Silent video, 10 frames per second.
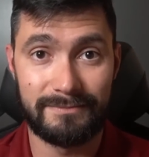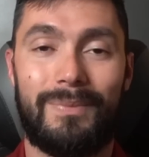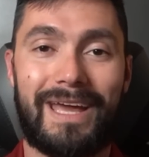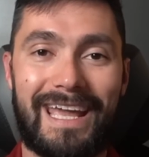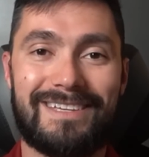
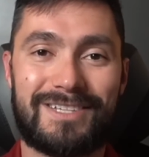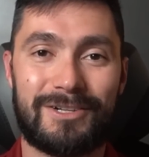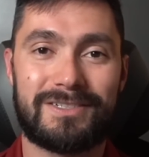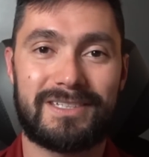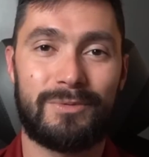But hey,
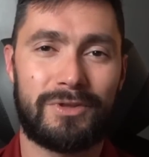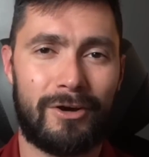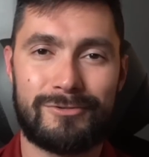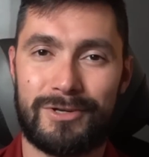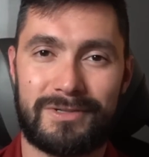seriously, with
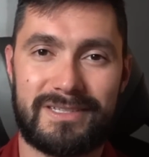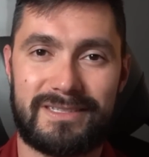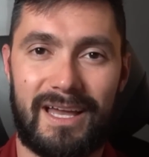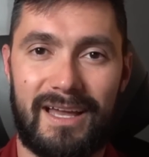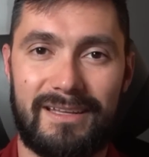all jokes
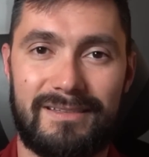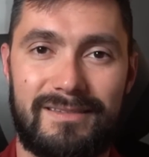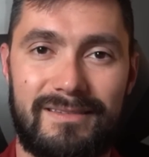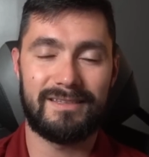aside,